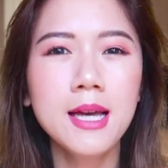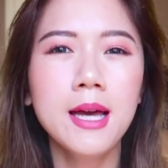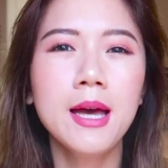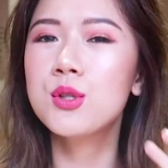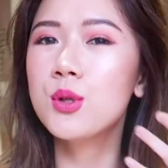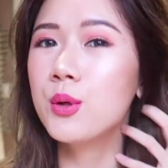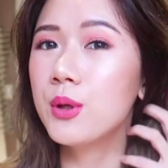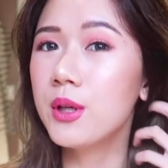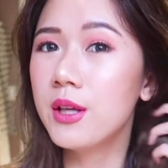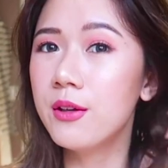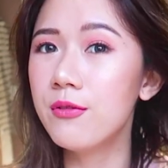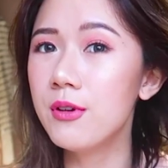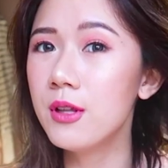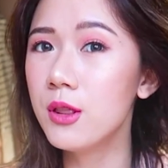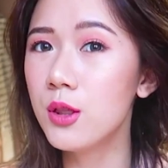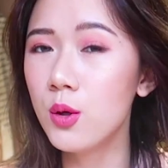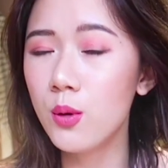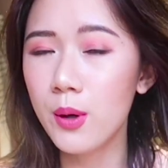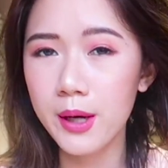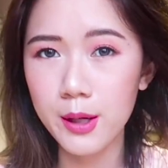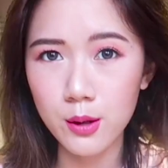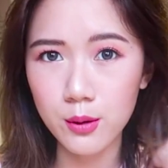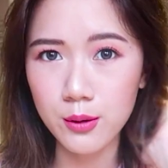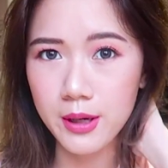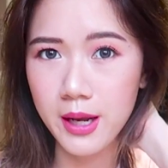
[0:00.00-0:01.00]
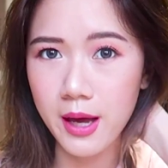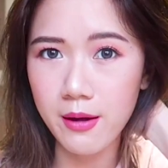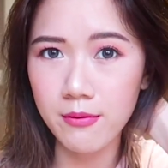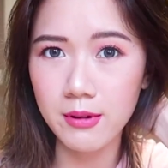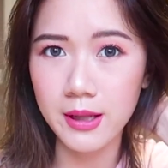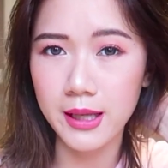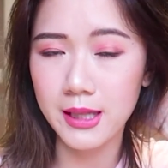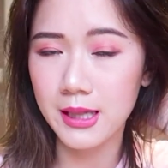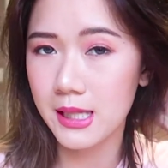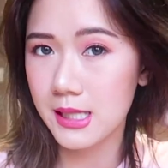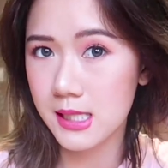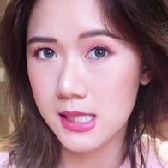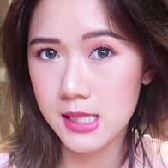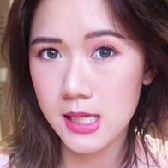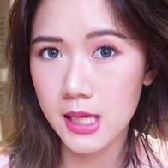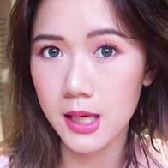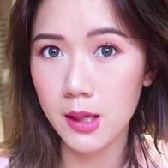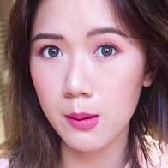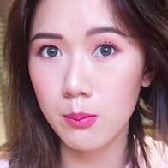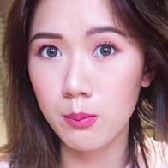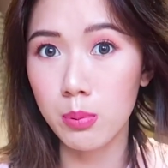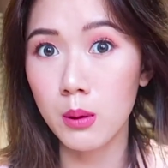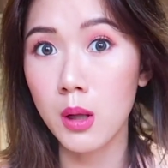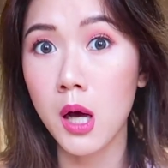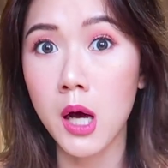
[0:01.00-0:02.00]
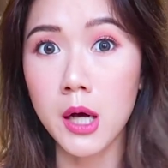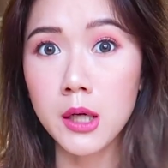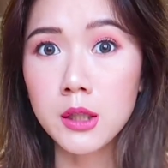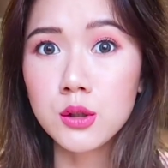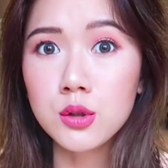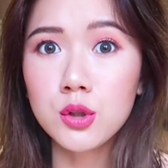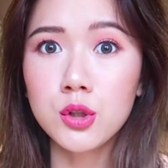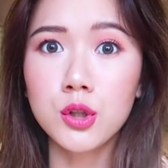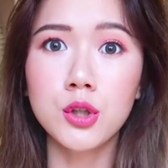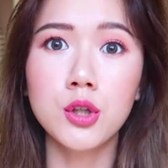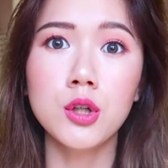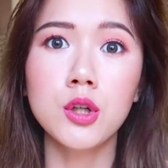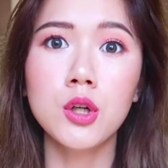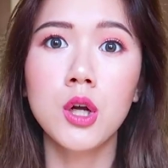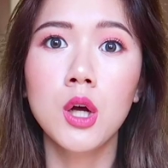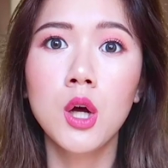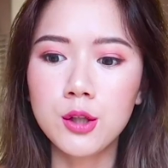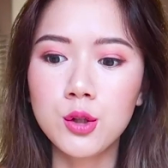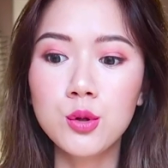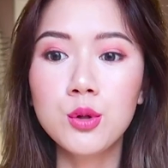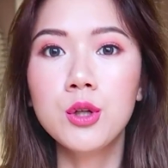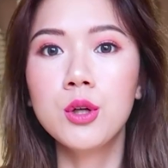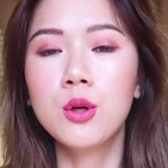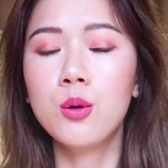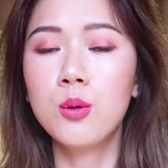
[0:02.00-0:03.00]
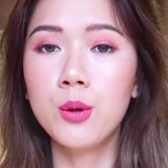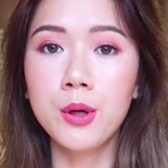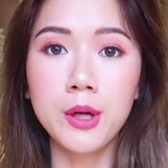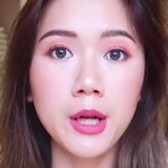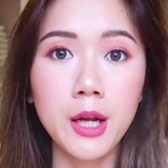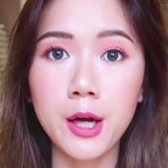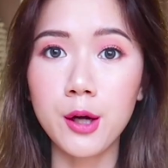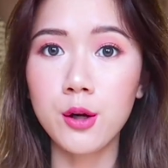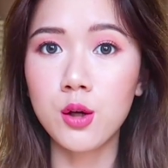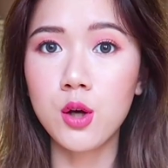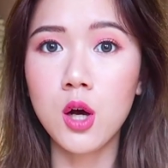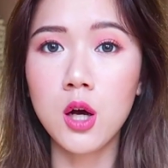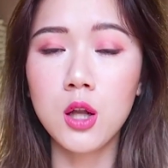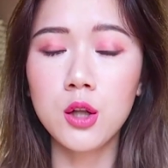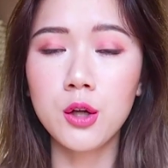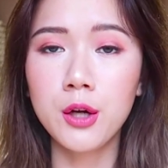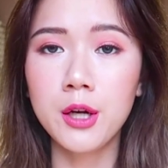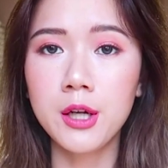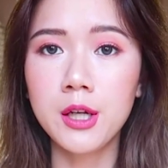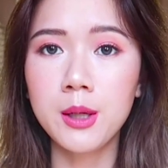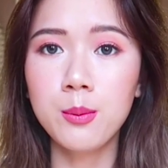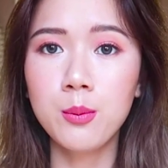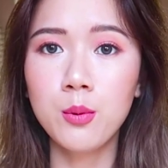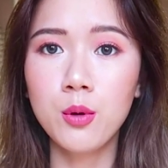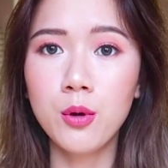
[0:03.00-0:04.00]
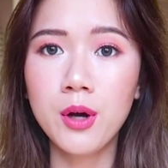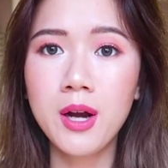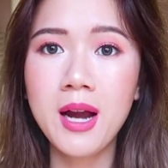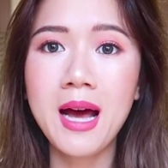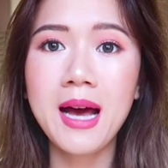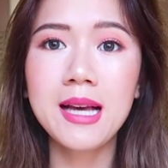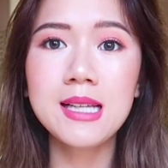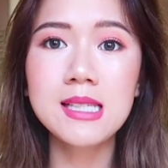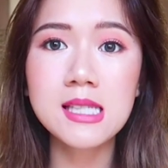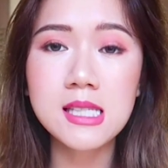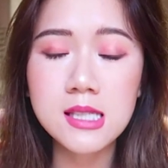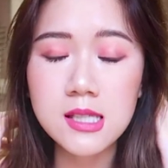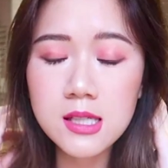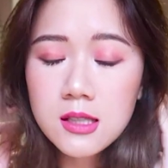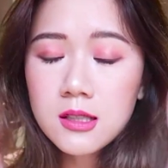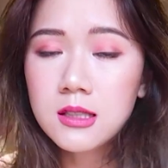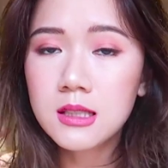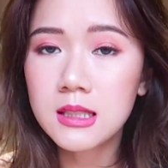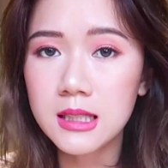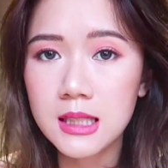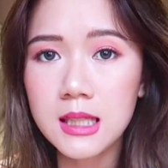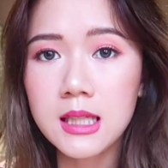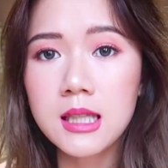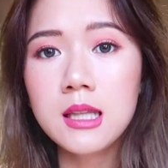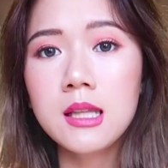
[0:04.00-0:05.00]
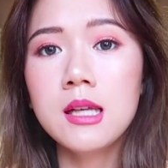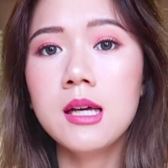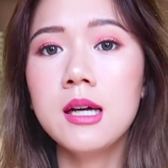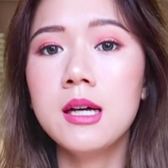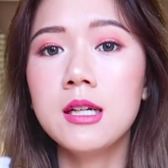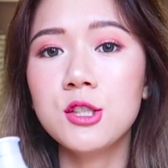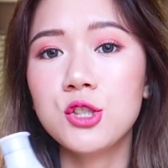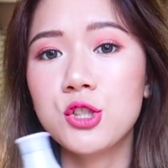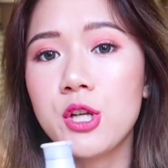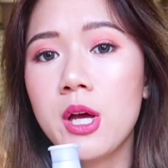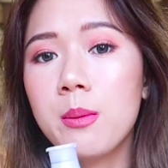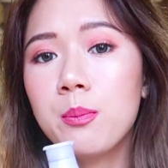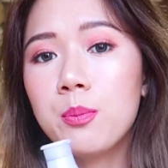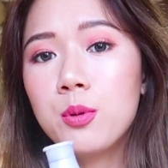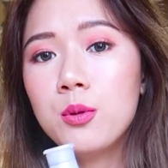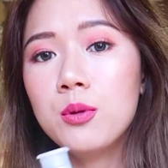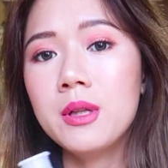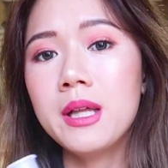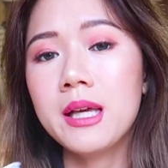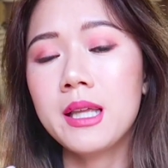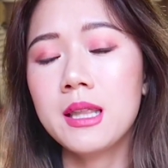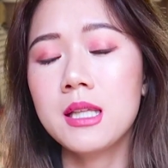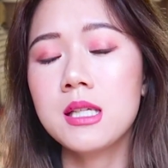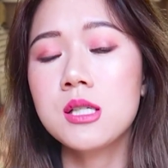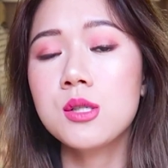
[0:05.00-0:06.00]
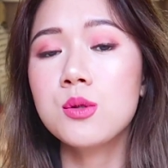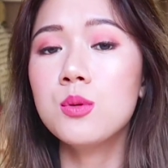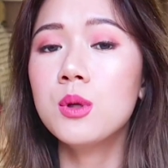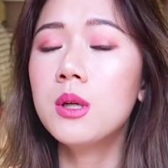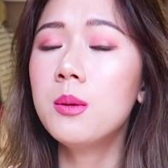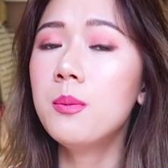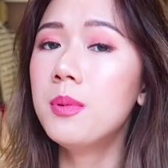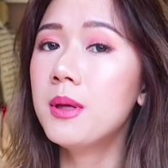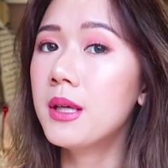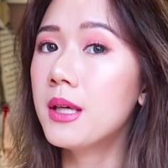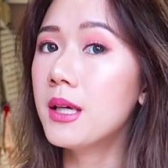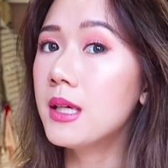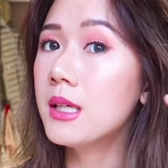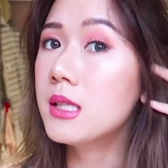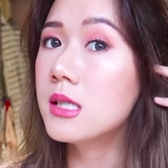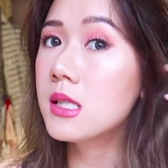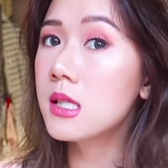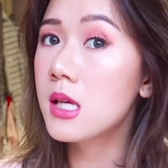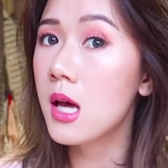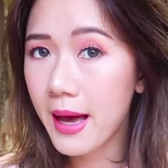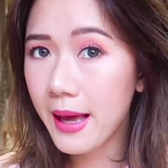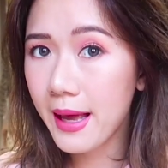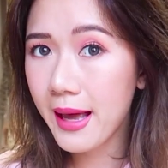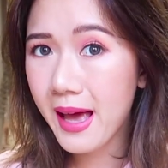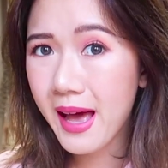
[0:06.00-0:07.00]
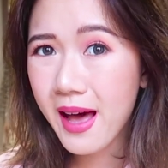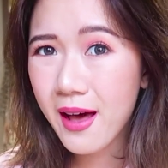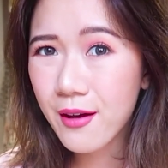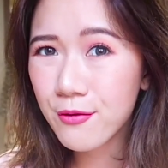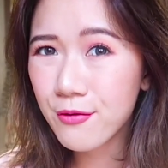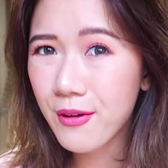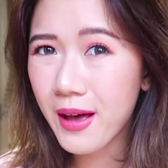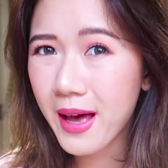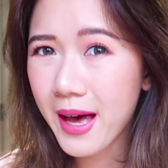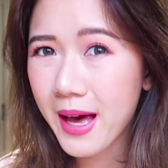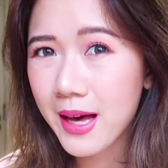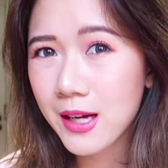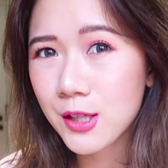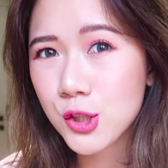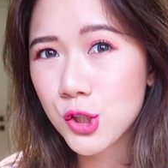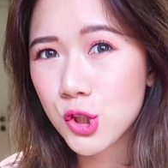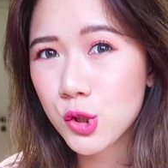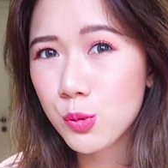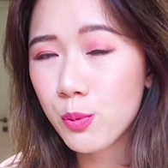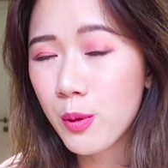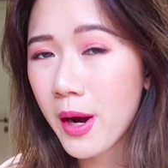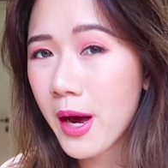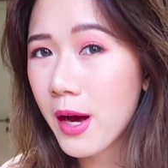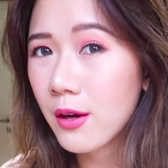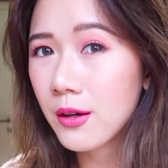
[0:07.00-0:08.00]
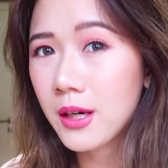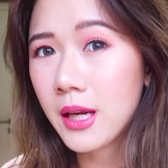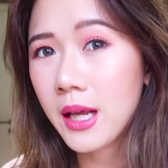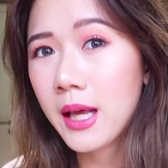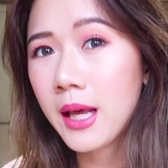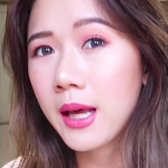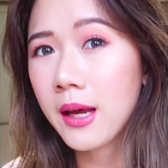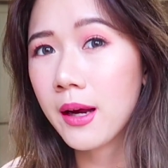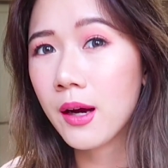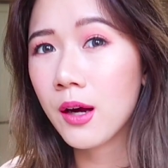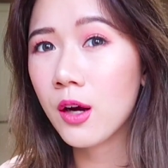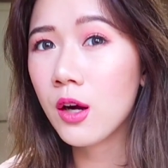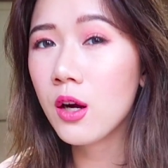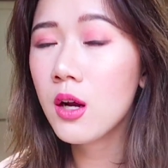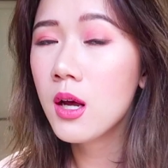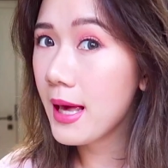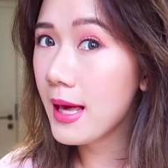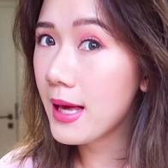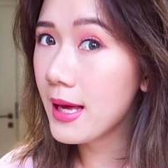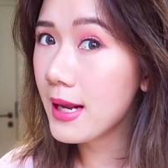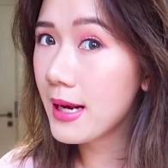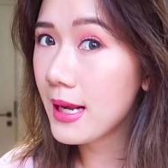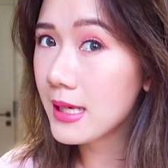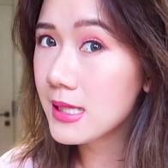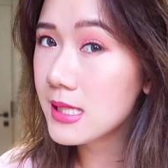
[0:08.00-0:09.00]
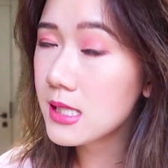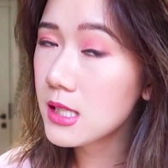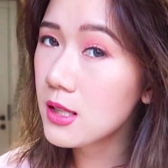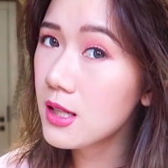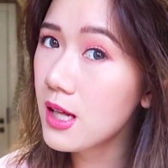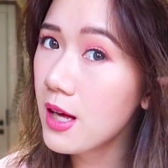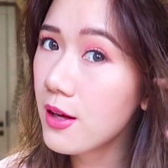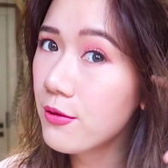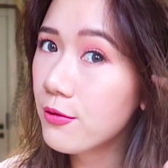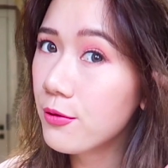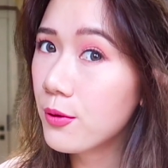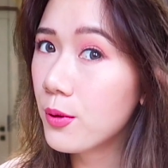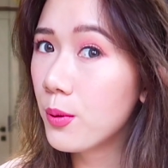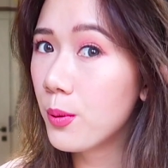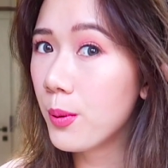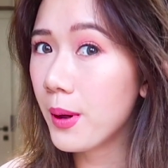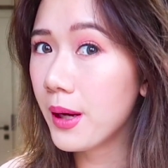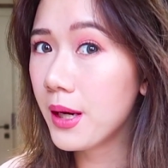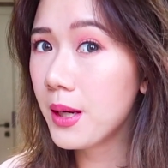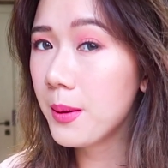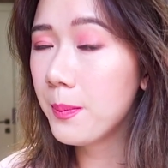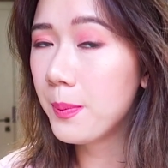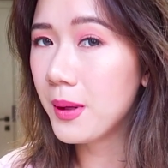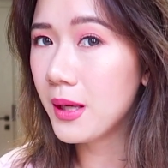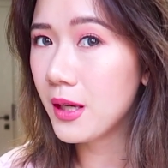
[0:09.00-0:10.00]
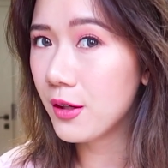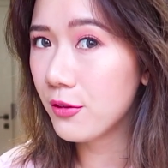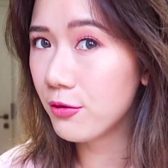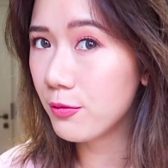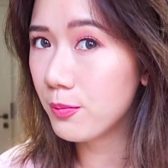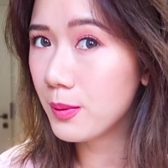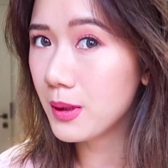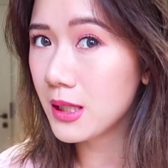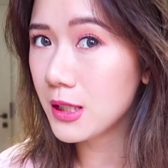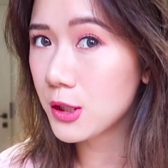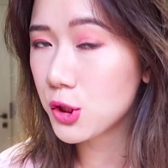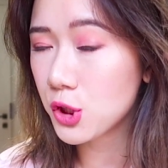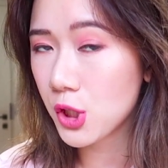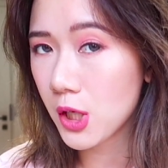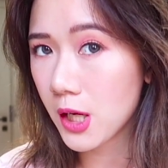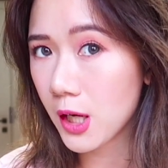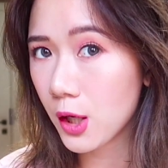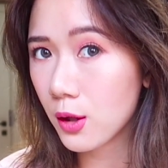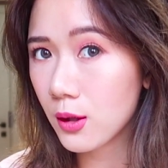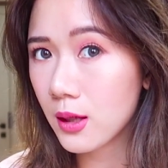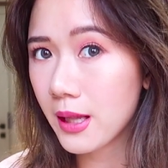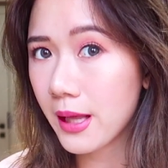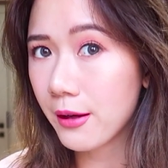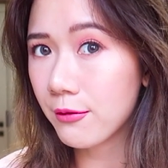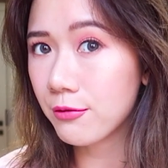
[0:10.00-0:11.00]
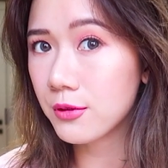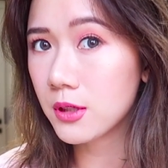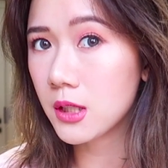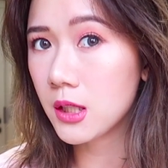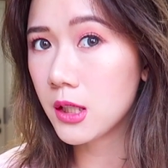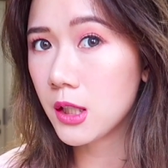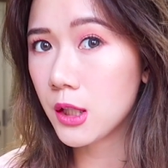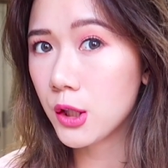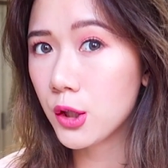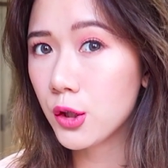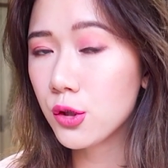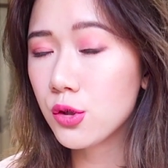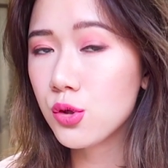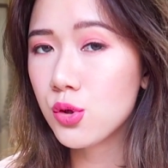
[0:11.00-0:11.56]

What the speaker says: So even though I don't have like, let's say, a blonde or a unicorn hair color anymore, I still need a shampoo like this one because I have ash brown hair and I still have quite a bit of bleached hair left here.